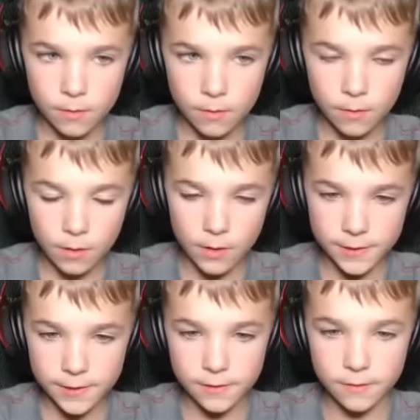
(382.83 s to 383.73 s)
Oh,
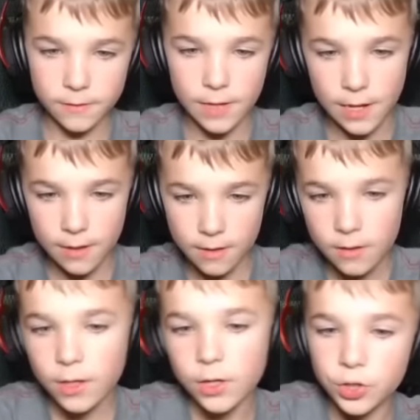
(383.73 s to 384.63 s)
still not.
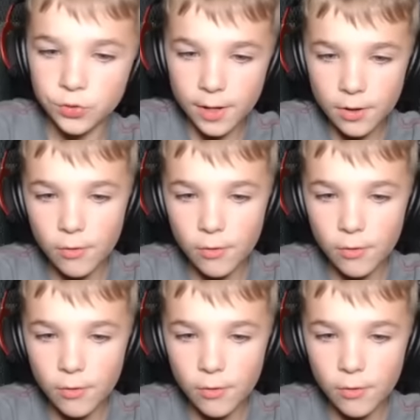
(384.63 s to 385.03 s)
Should we go